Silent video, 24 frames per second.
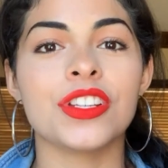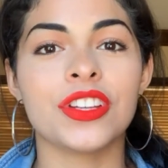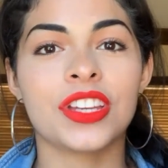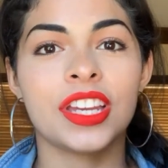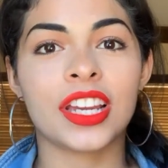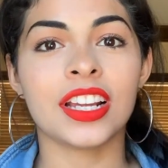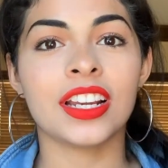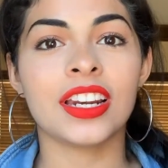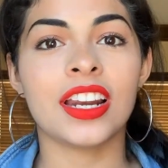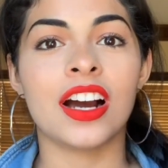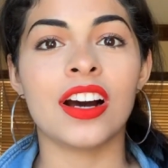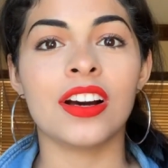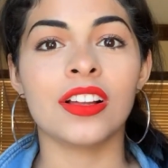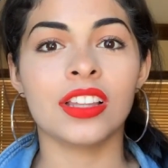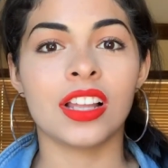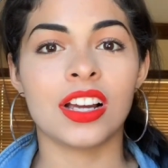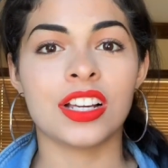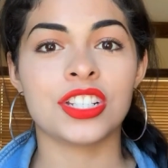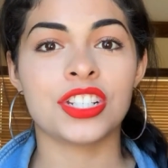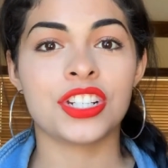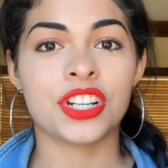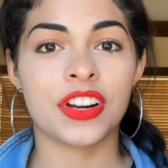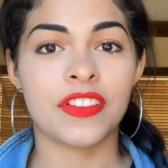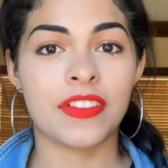you can now
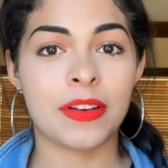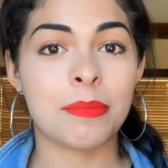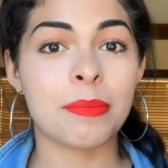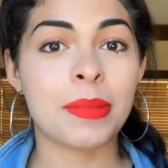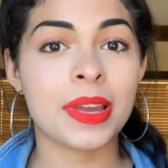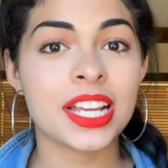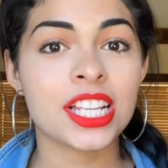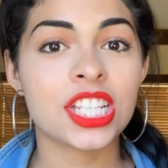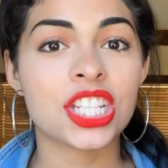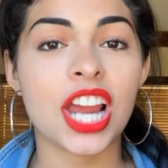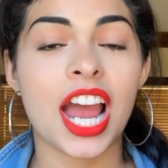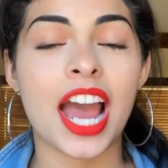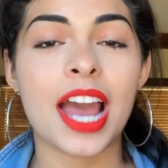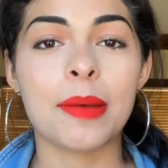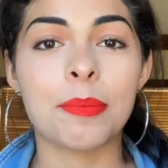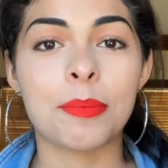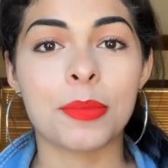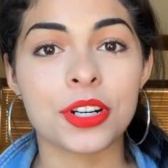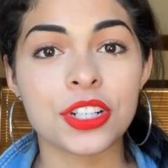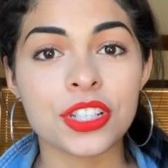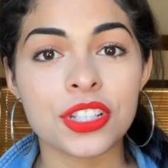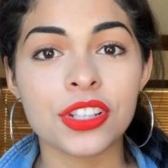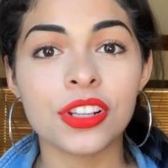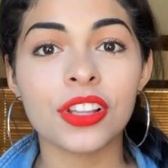launch your event page. I
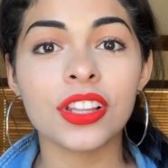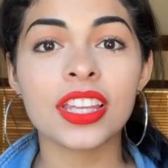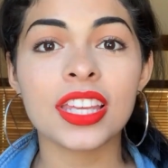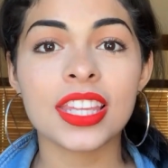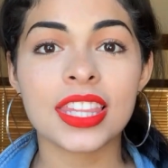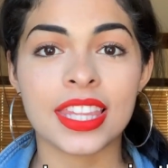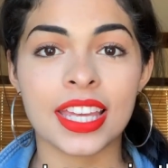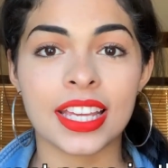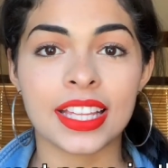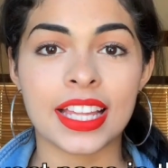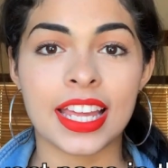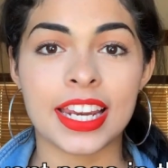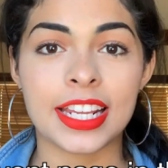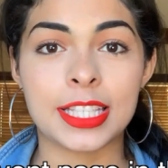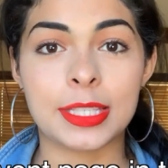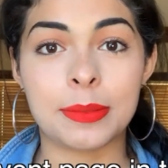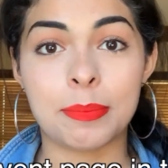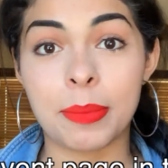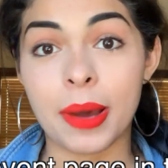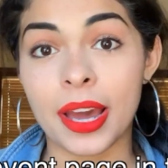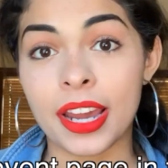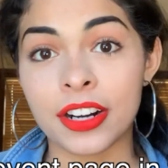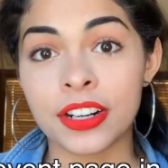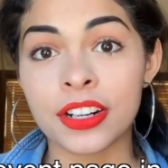personally think that it's
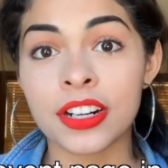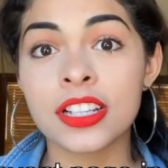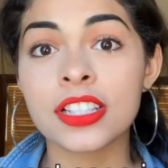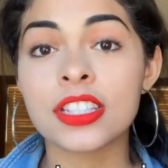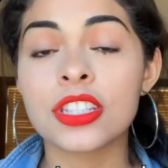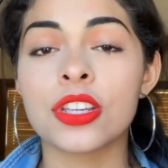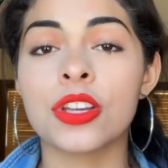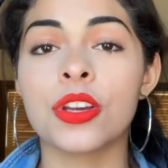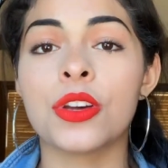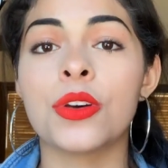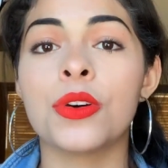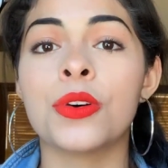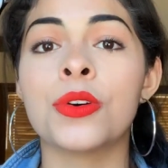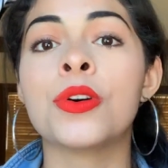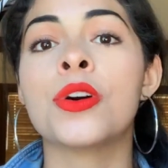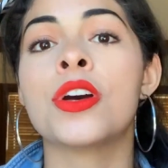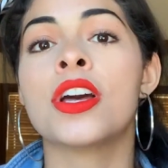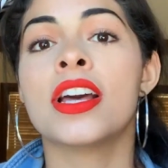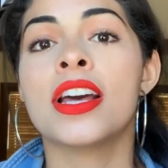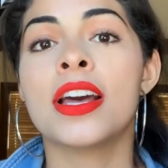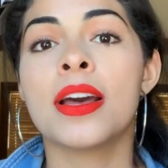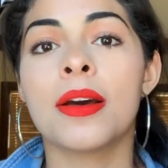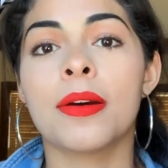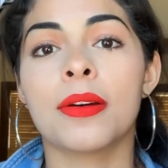better to
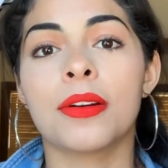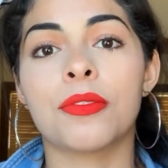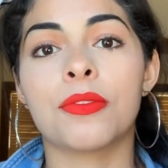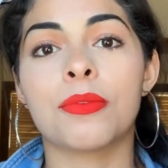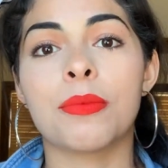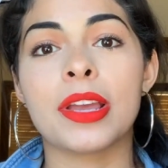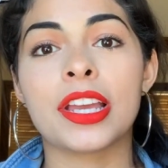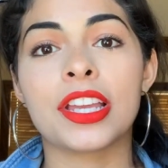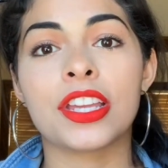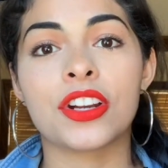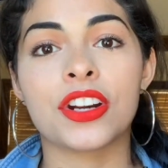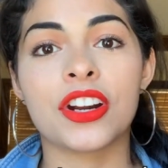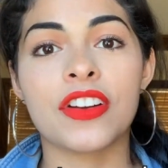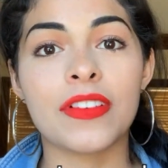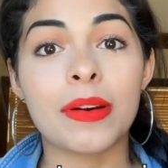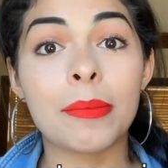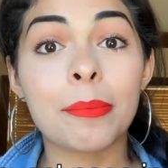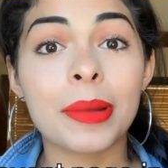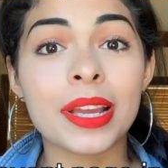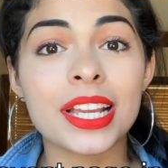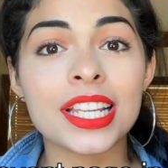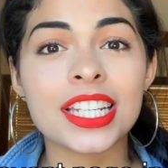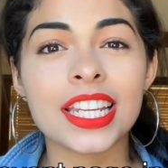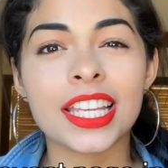make your
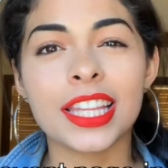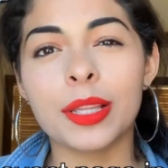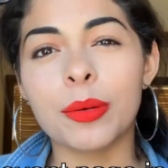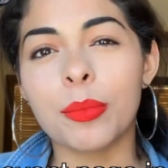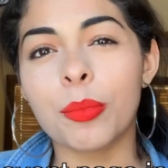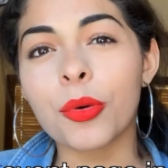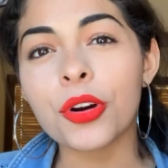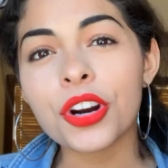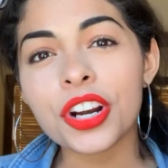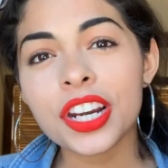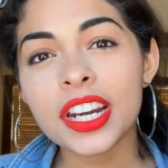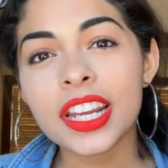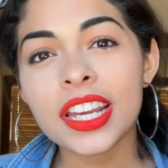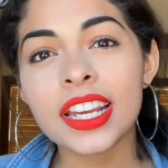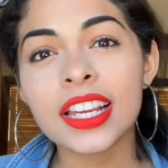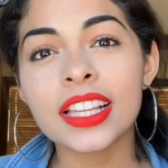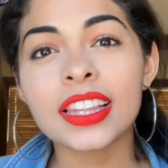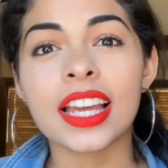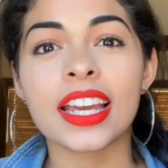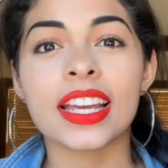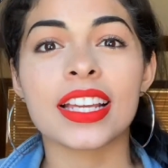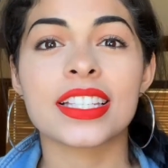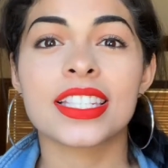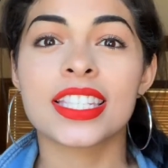event page in the morning,
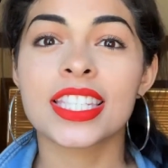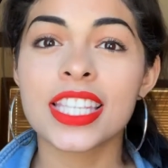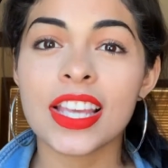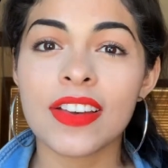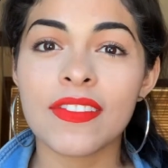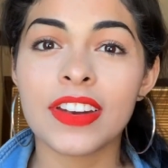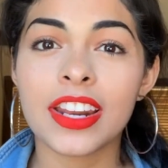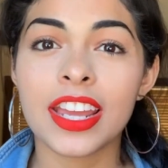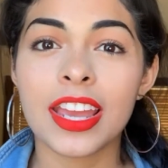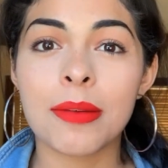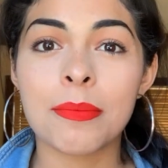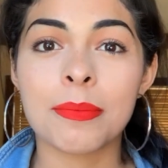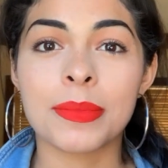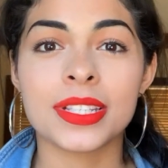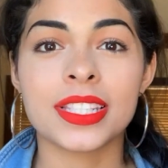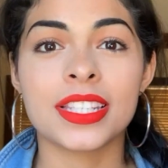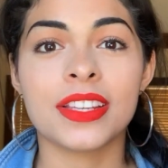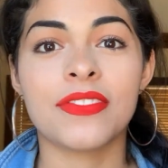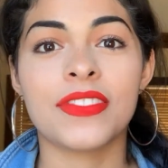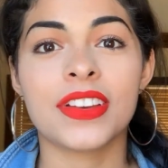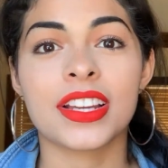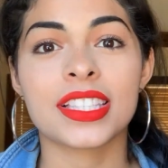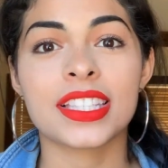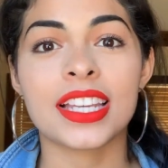like 7 a.m.
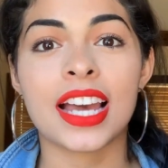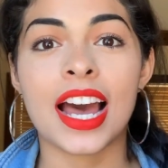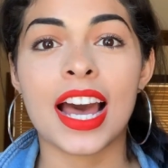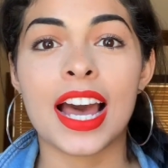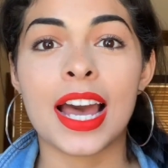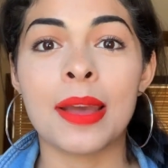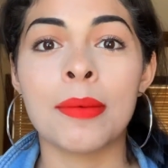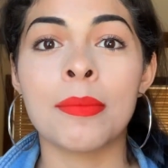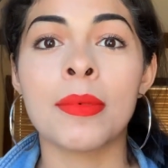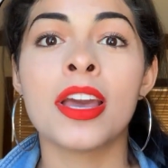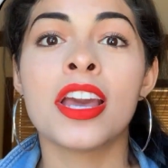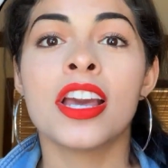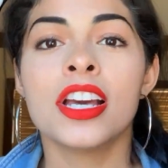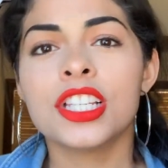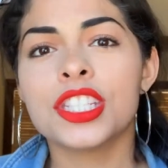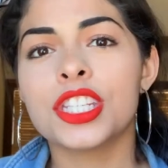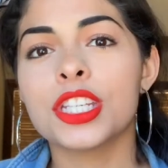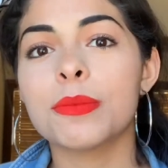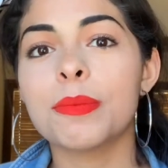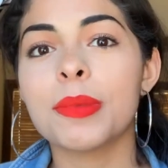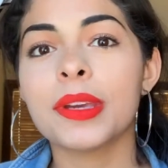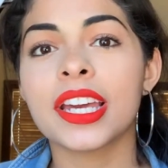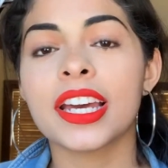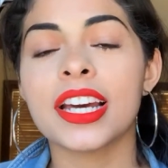Pacific time,
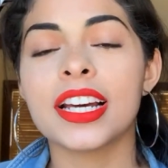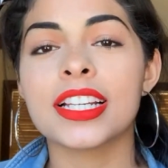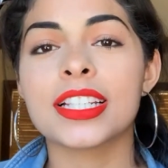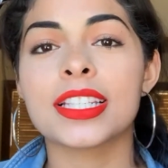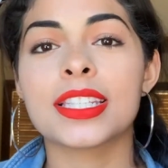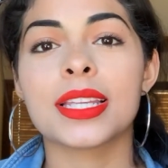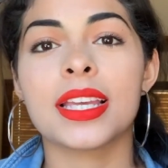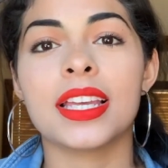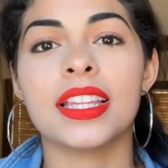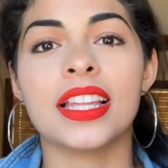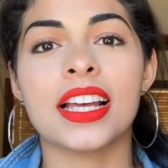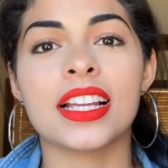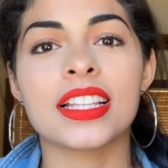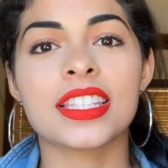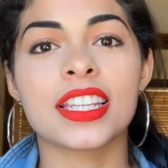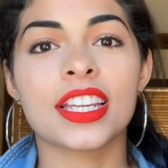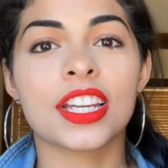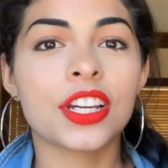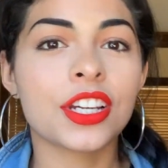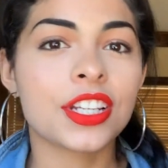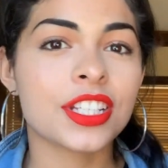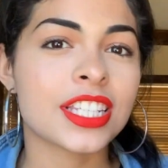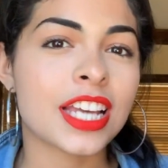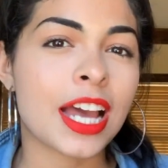just because that's a
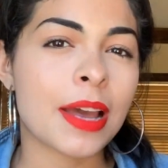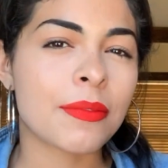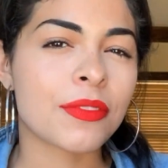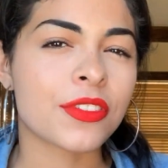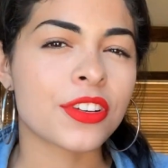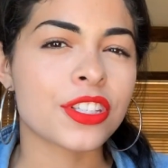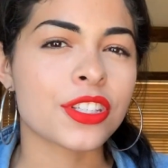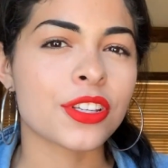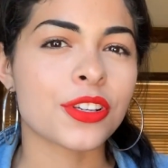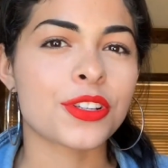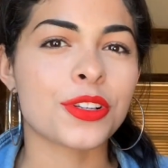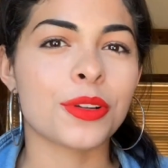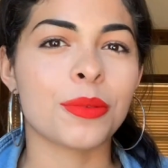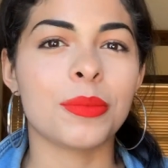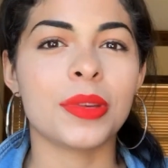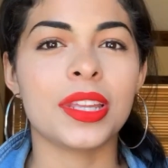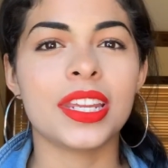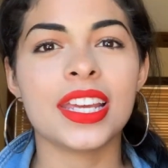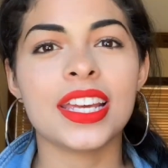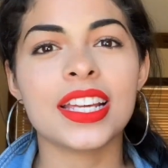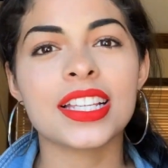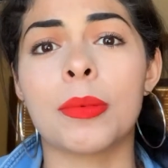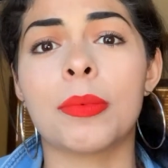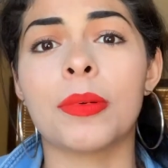good time for social
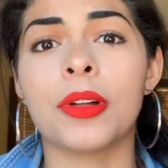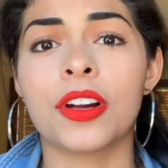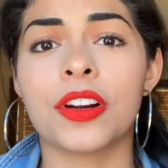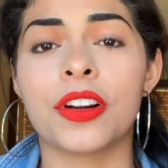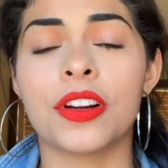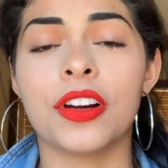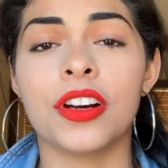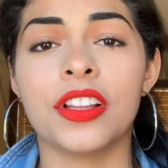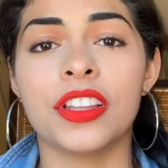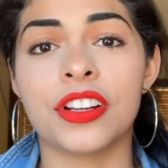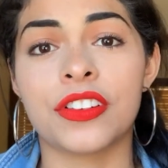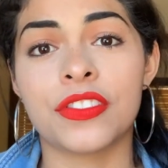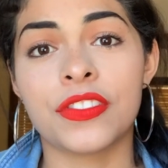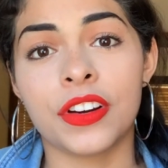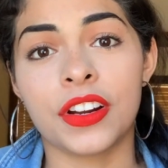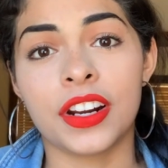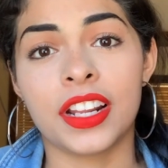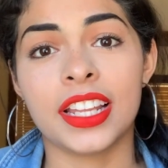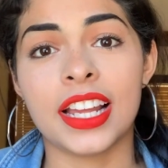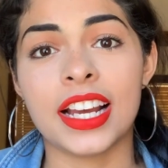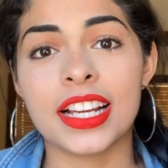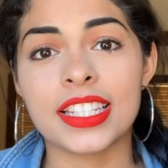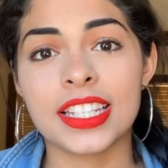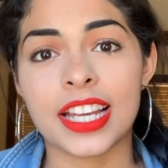media. People are on their phone
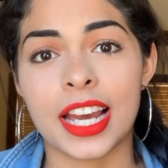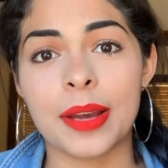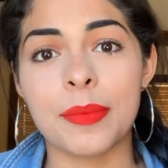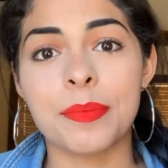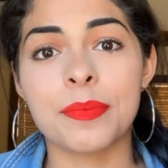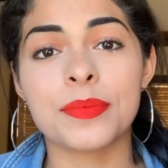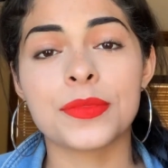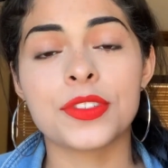at that time.